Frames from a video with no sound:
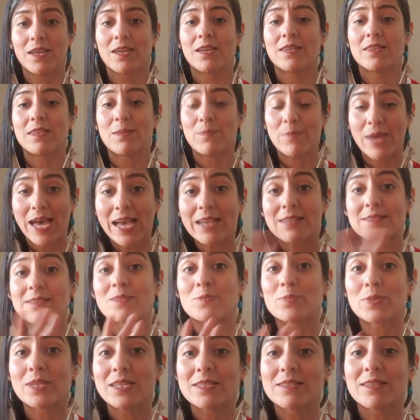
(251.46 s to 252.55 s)
The
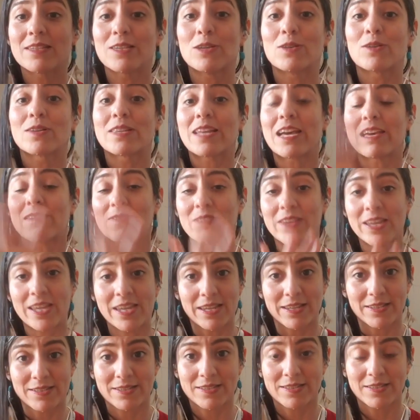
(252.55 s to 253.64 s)
masterpiece that your life
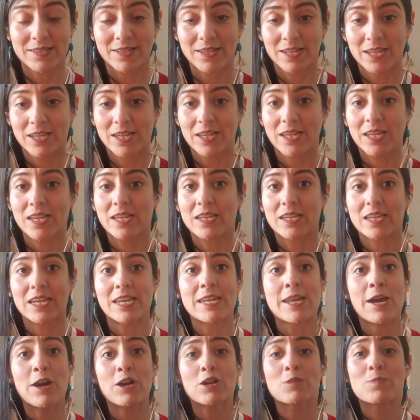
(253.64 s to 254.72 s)
is
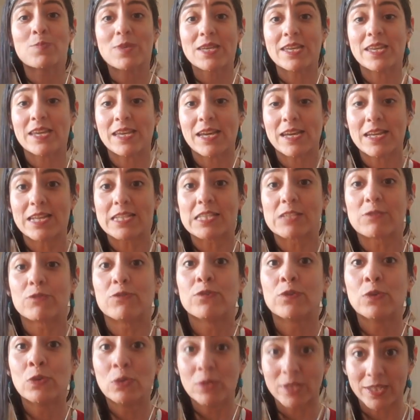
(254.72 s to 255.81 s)
cannot be at its
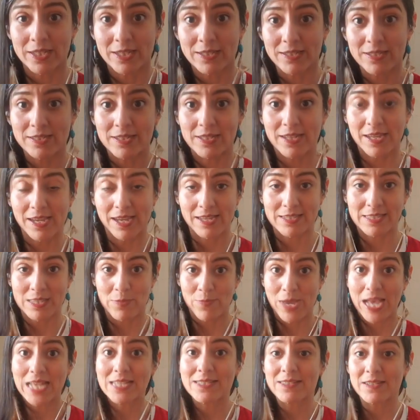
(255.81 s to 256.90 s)
fullest as the
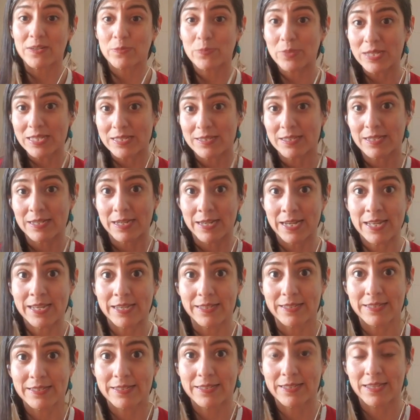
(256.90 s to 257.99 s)
masterpiece that it
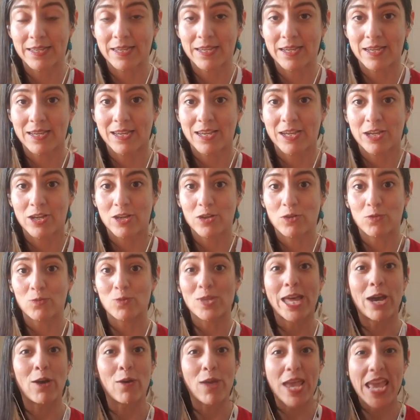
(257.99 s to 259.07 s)
is
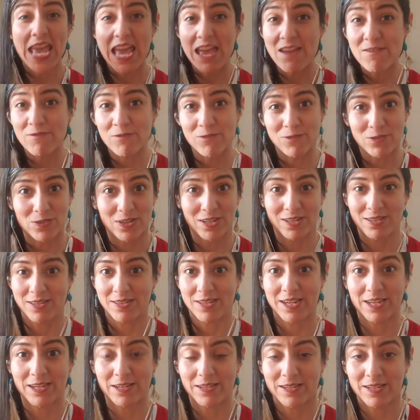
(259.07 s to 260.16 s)
without
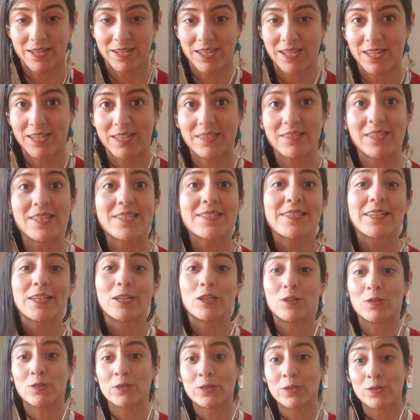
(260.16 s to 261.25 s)
everything. This
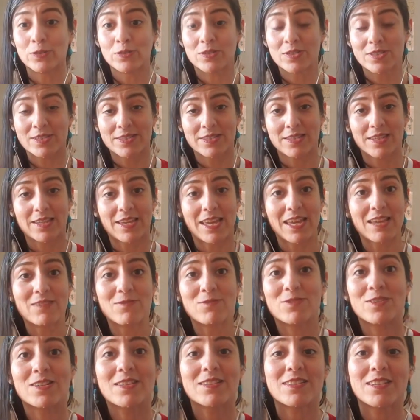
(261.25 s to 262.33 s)
includes
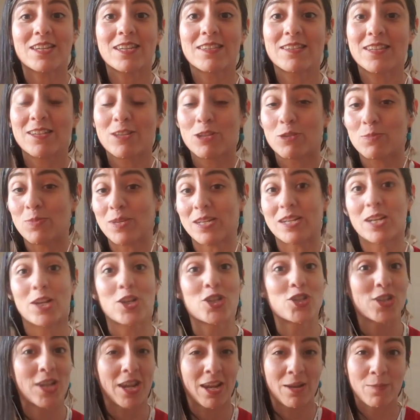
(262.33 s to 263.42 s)
everything that you've been
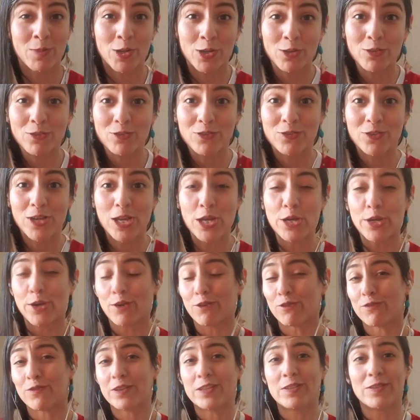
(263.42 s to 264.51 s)
ashamed
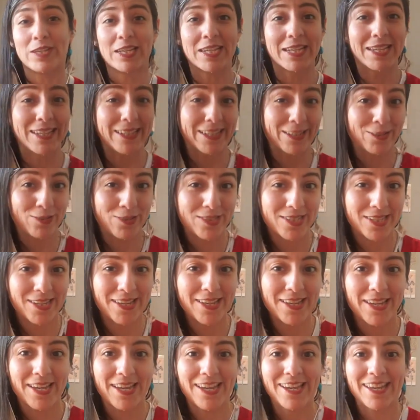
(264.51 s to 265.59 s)
of feeling
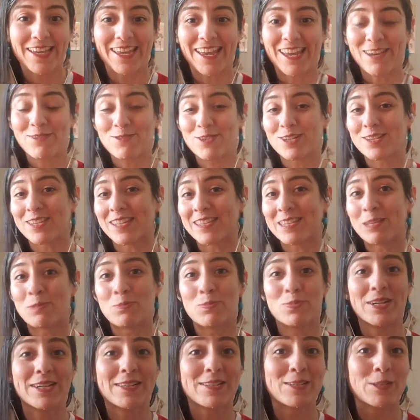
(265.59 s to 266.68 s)
guilty, everything that
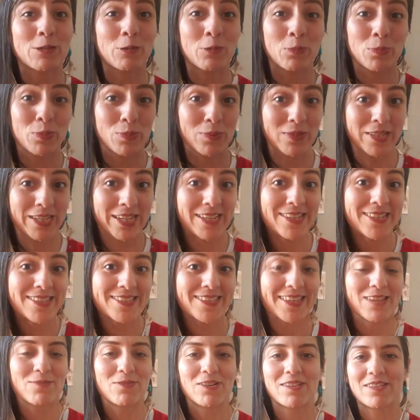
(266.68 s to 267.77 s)
brings you bliss,
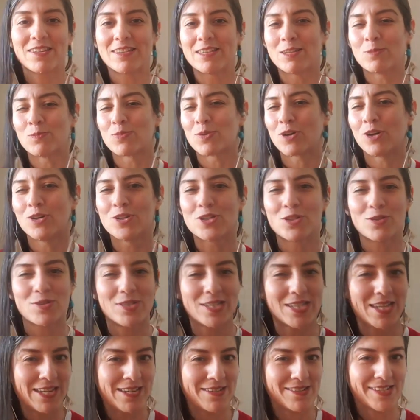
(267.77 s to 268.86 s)
everything that brought you
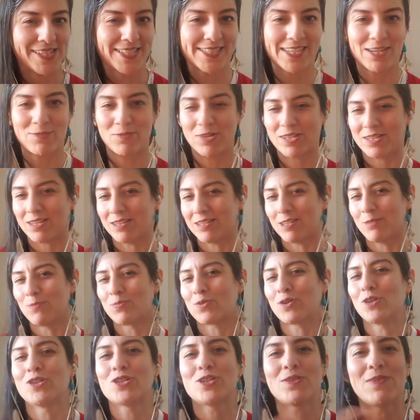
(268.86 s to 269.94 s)
tears, everything that
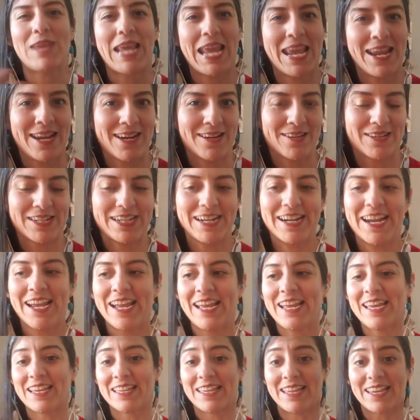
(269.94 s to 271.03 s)
brought you anger,
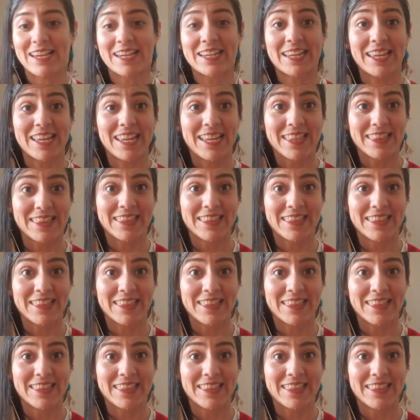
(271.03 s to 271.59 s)
like